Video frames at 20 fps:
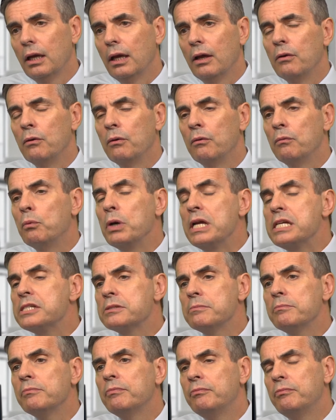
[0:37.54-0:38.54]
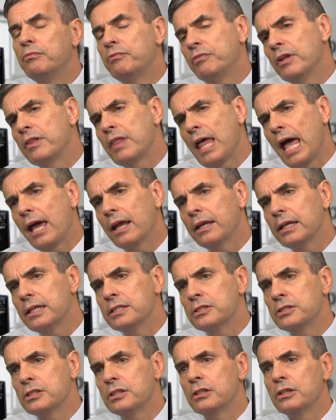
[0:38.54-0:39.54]
The reason for that
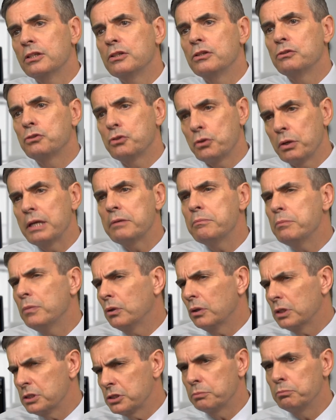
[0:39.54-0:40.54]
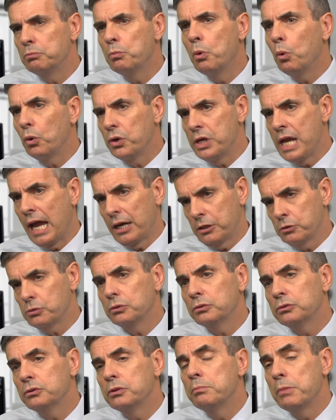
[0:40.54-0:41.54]
is that a treadmill is more
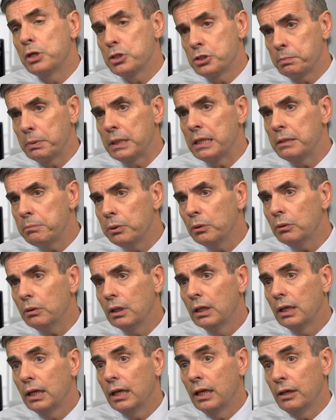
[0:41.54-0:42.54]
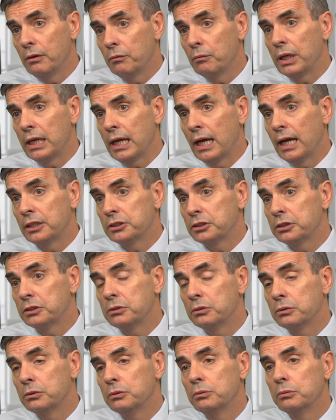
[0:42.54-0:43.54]
natural to most people in regards
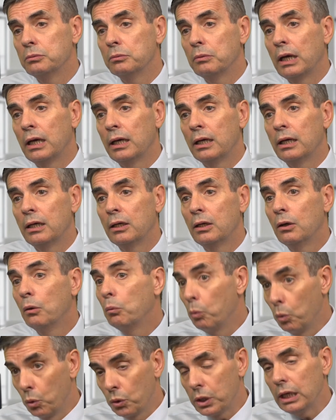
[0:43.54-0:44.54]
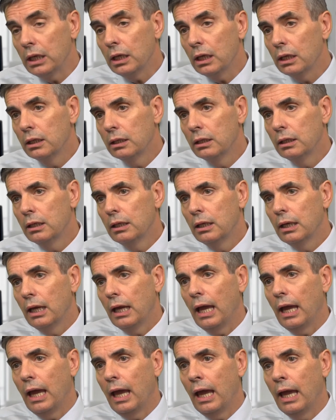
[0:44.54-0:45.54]
to walking,
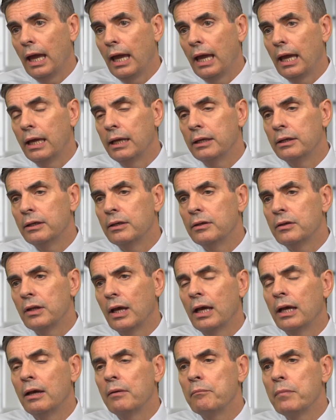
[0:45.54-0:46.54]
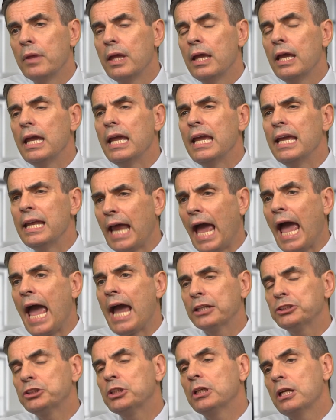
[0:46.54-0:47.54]
and it
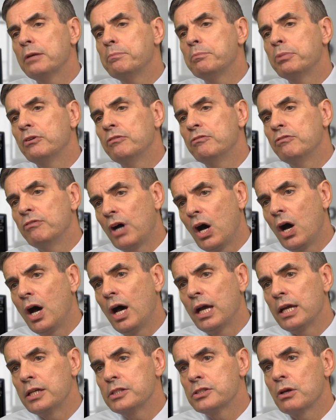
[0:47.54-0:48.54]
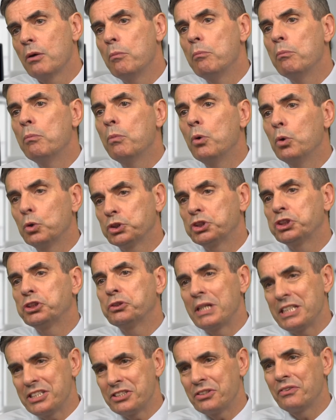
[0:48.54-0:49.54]
actually provides more
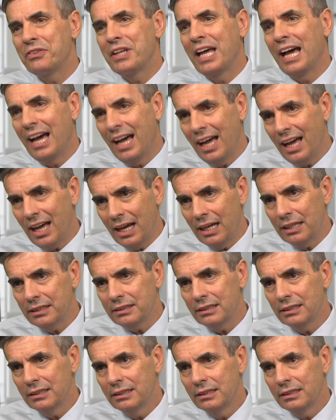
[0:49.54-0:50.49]
stress on the heart